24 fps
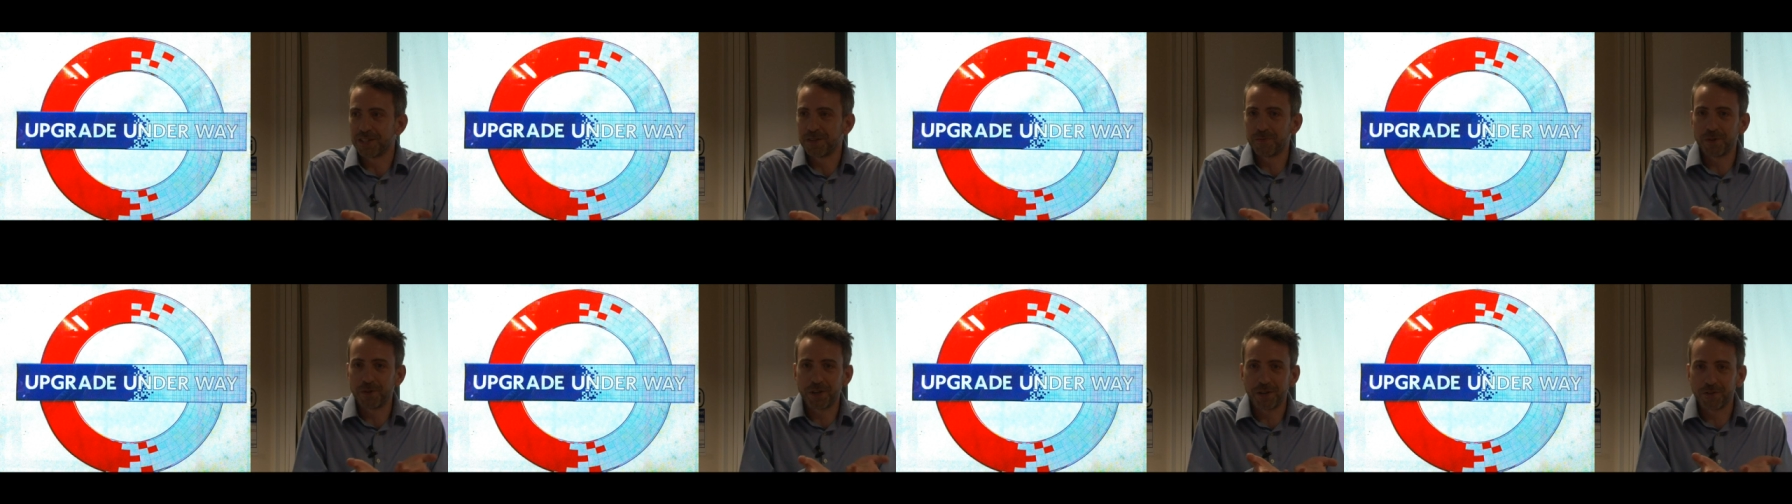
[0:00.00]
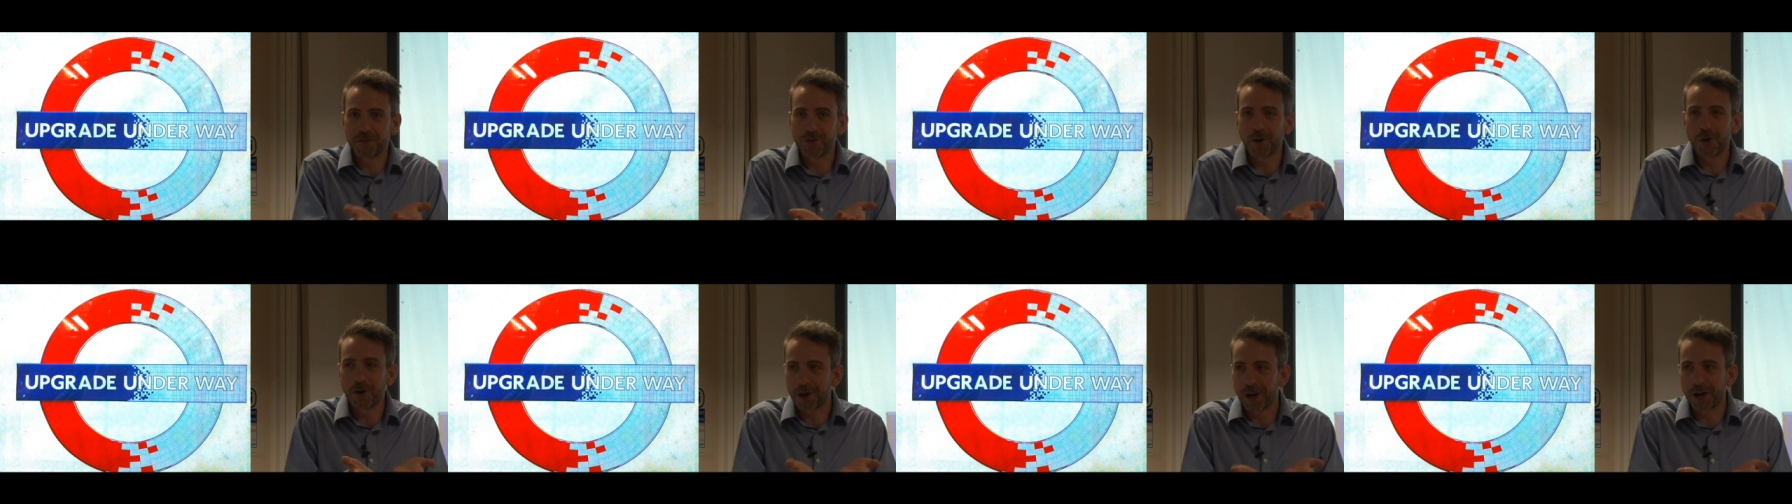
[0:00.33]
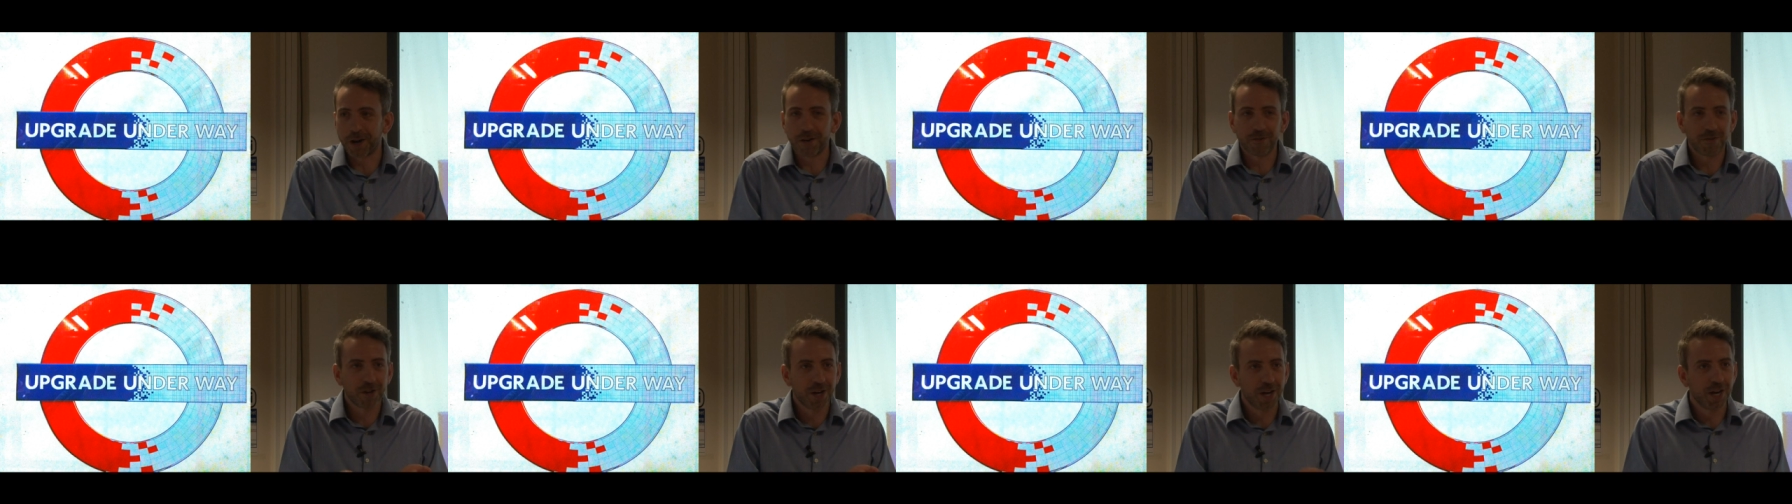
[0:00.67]
where you've got kind of
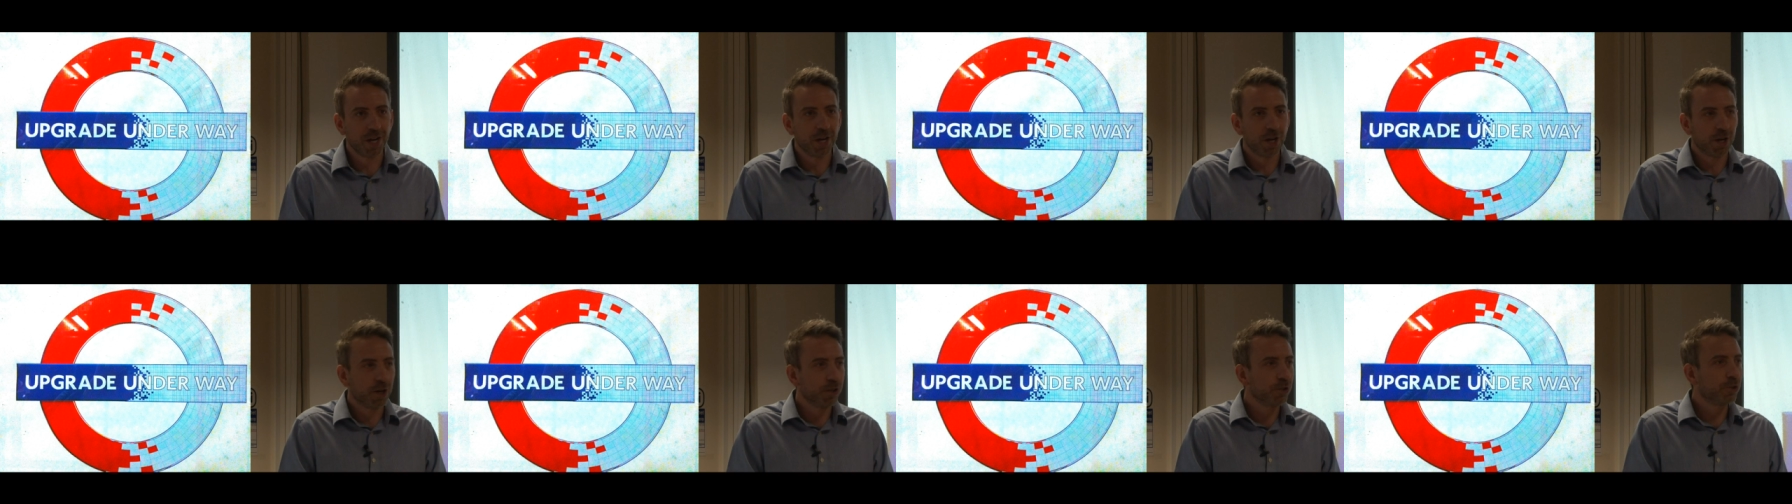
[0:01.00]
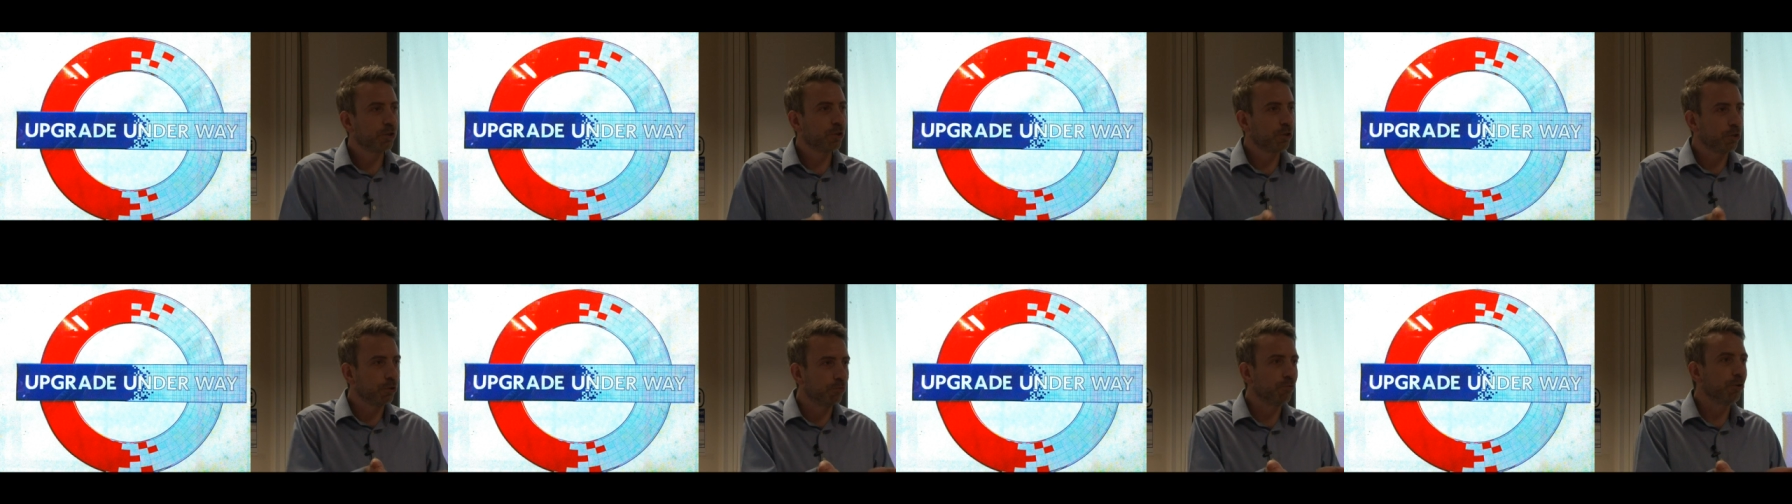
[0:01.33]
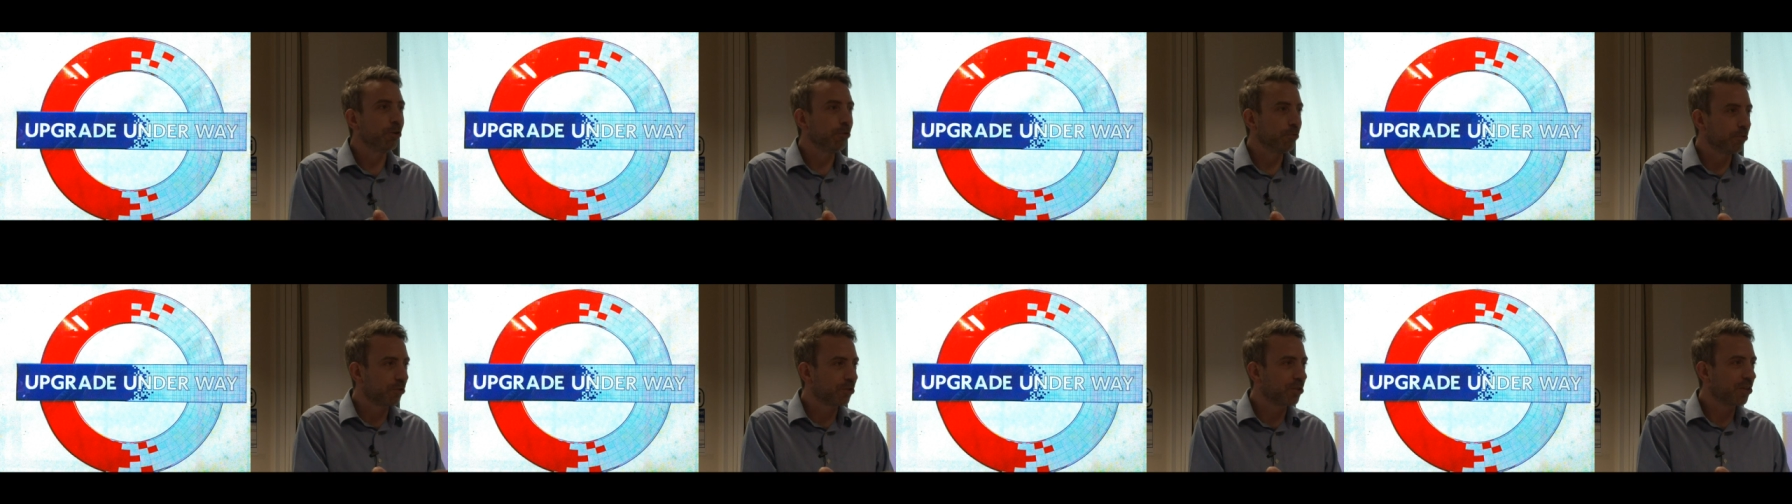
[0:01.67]
two
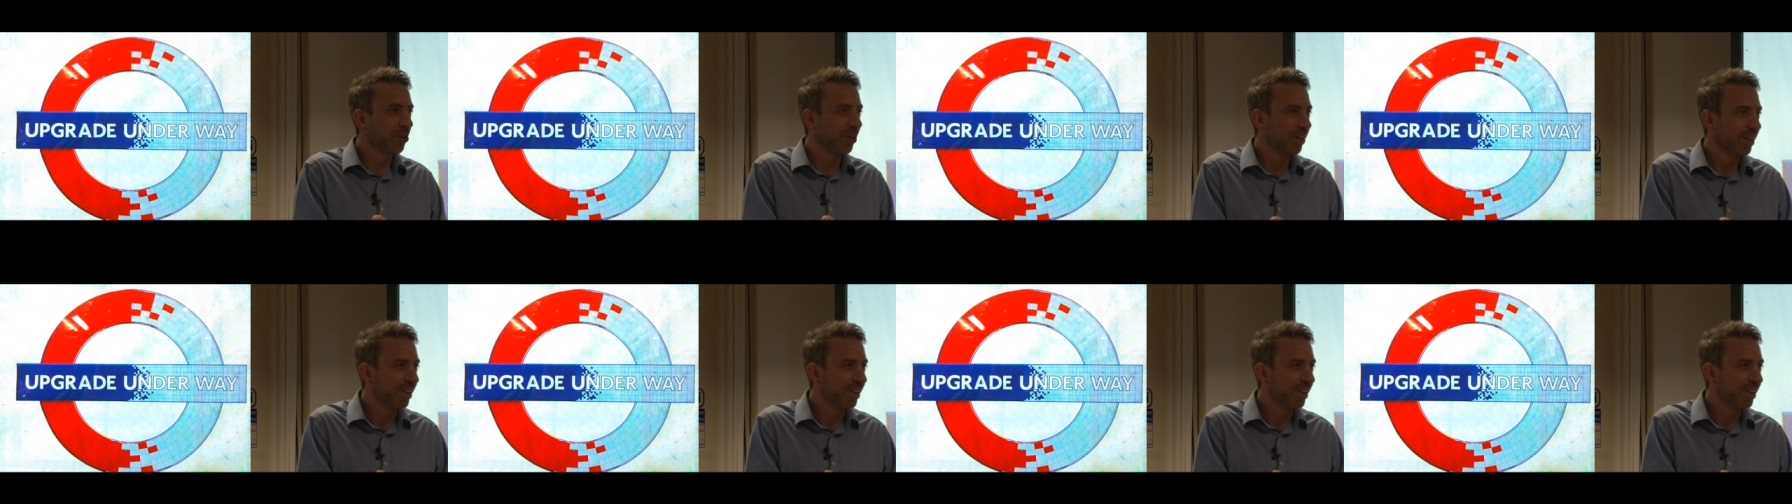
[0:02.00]
routes,